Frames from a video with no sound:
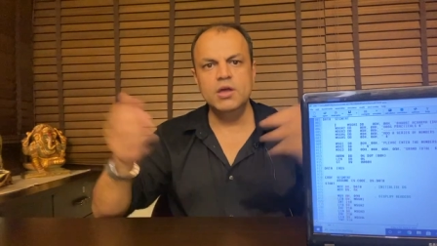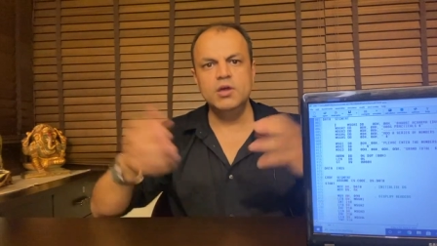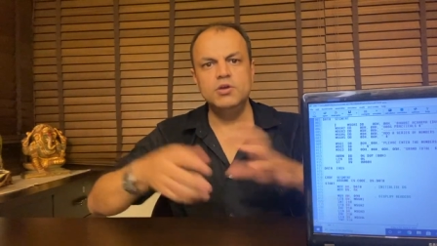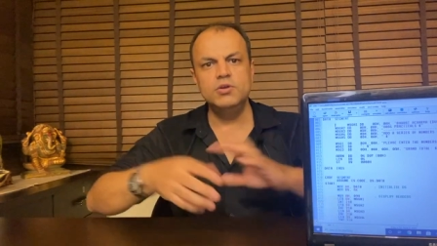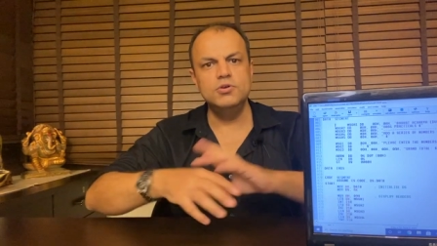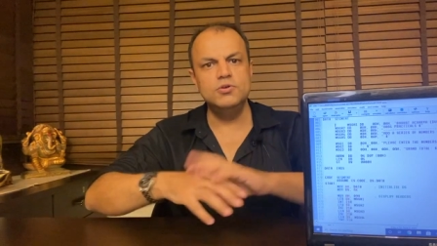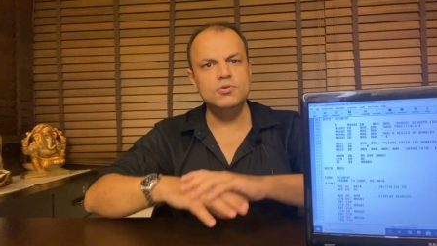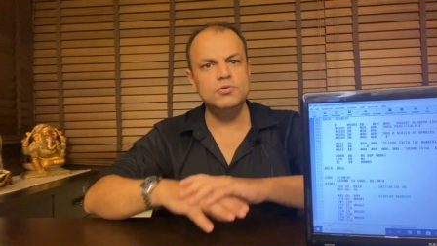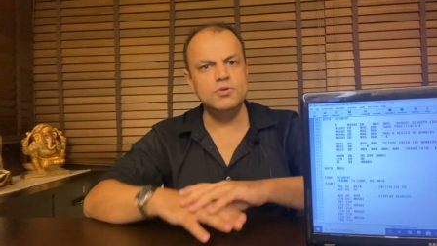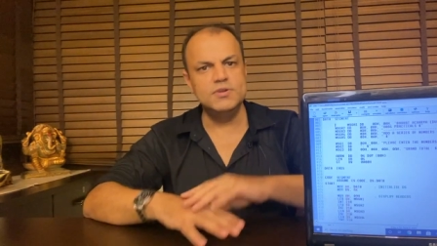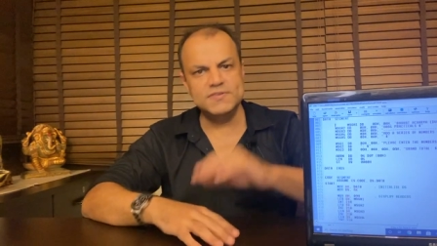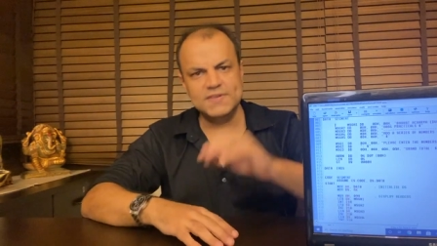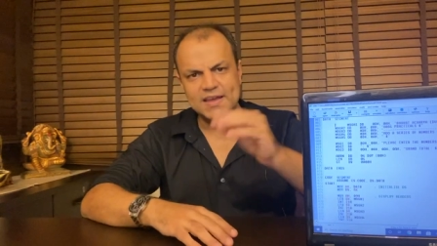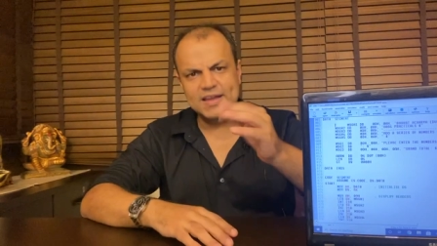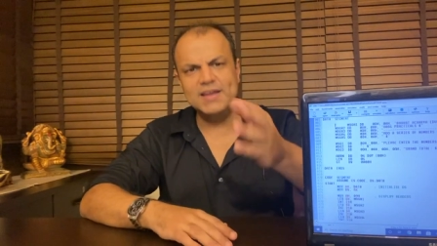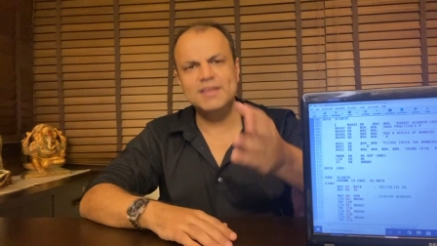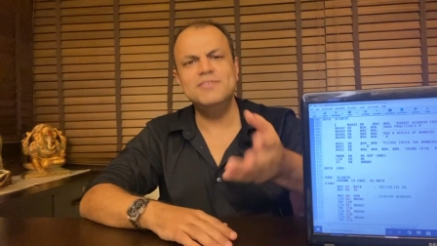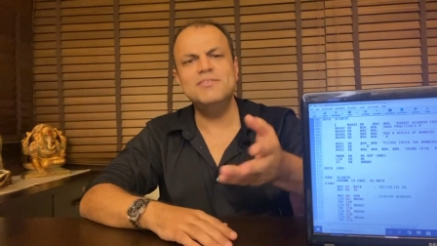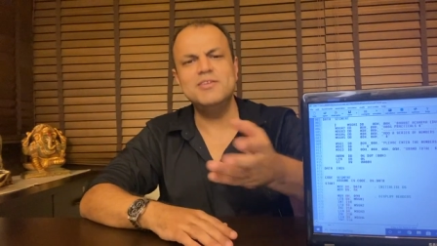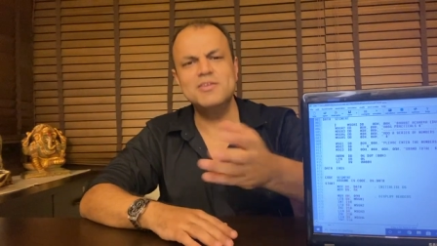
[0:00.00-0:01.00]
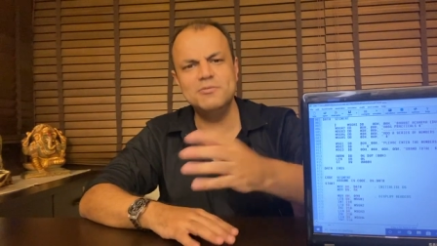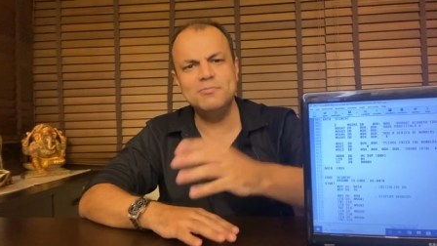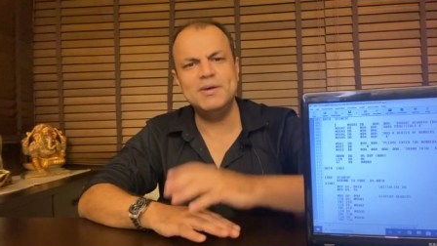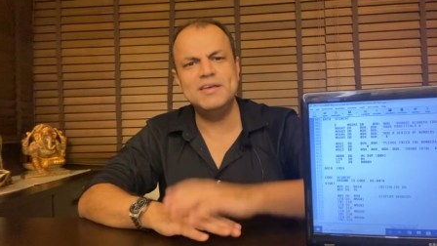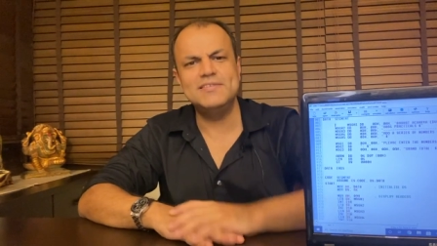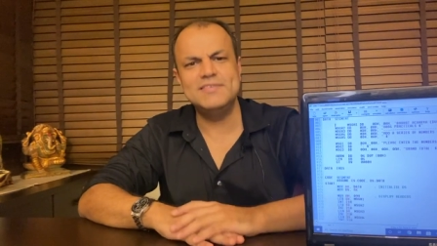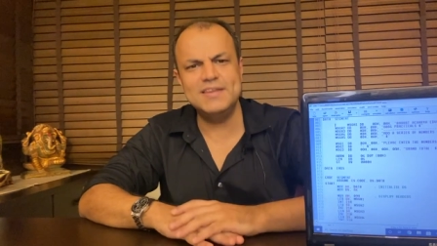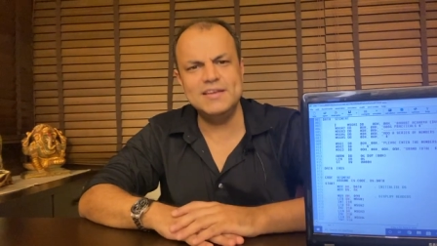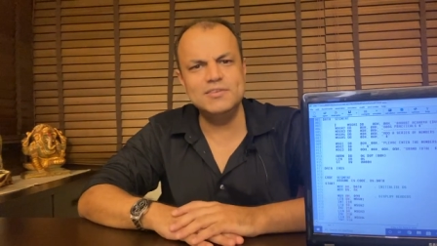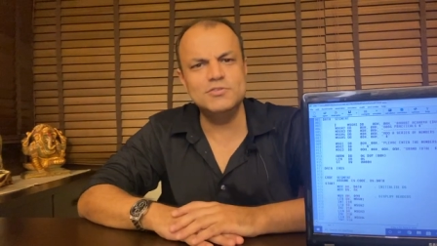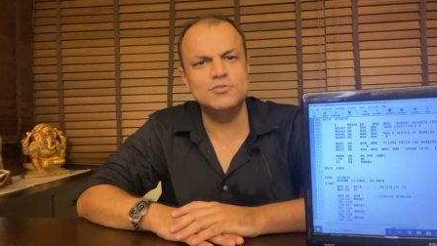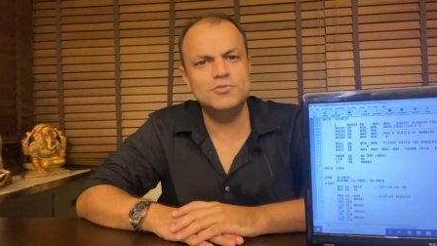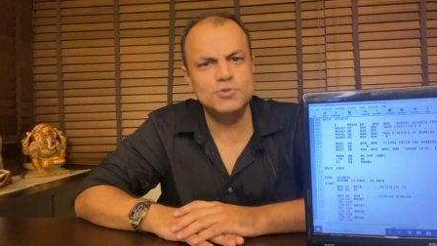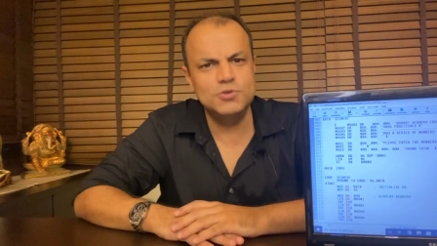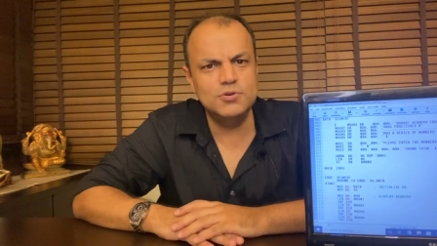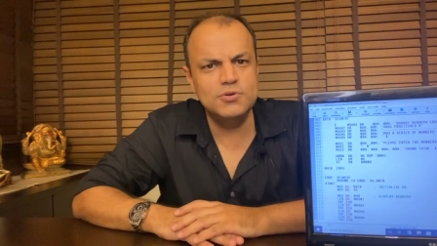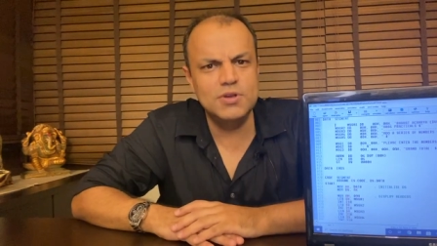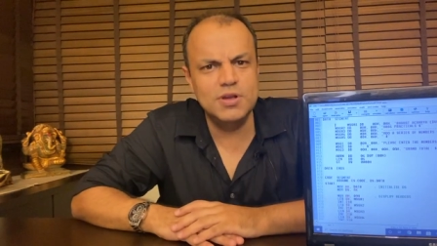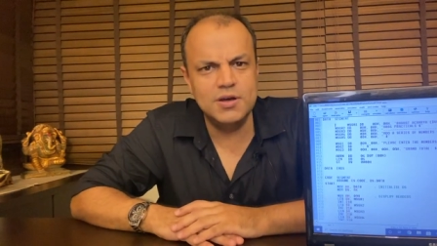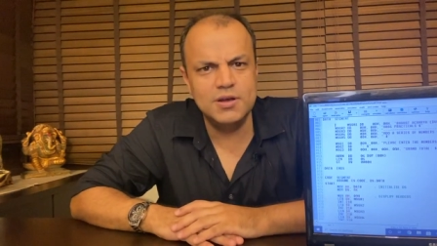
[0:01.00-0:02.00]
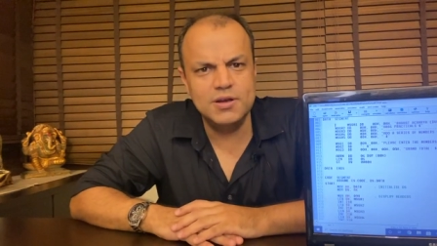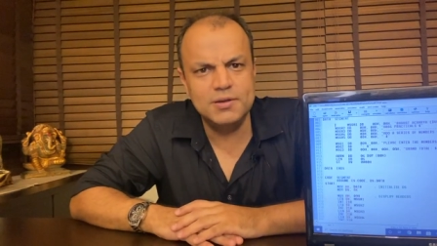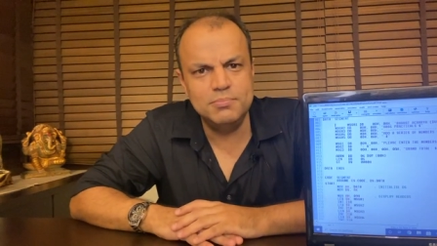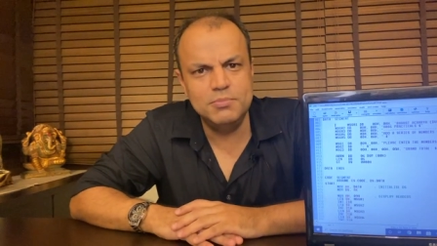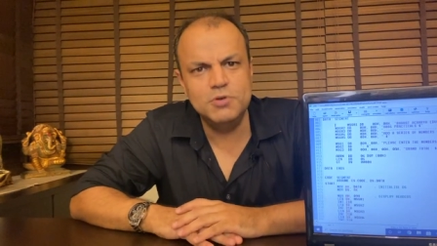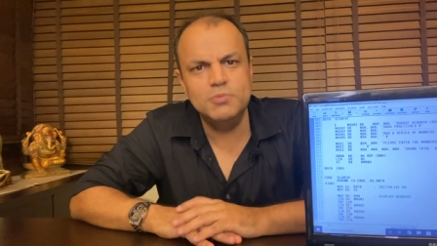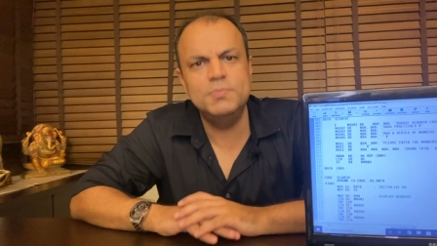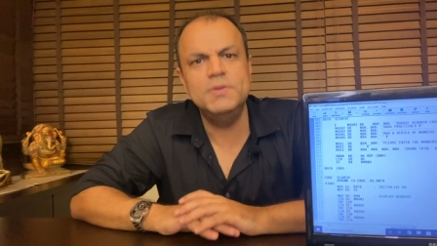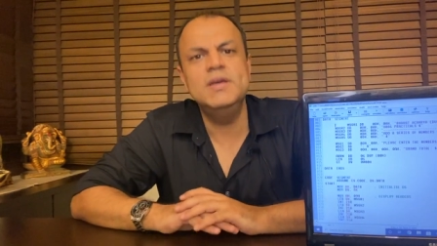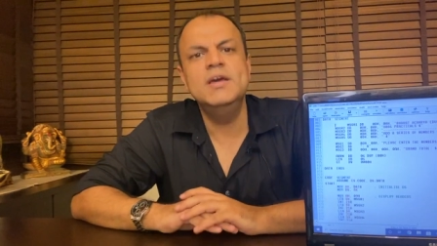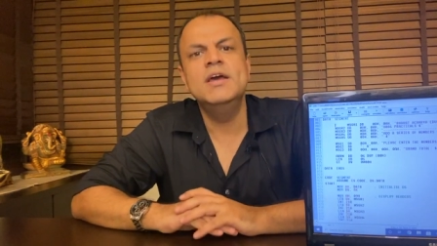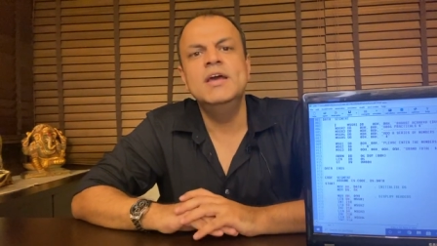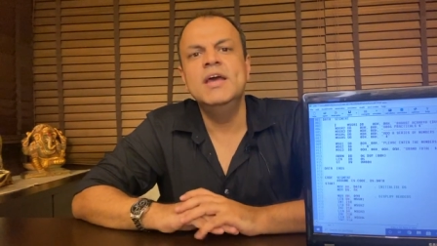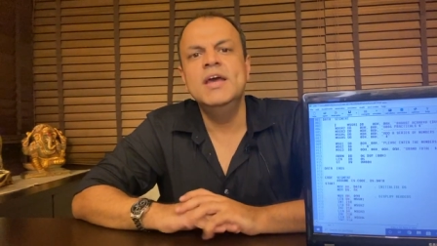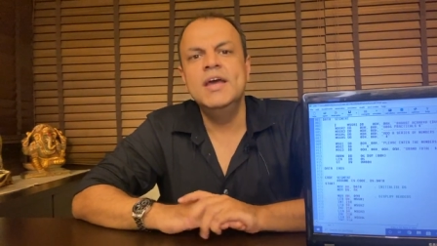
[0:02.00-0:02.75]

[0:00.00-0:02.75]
you do designing. They're one of the best things to learn in MUPI.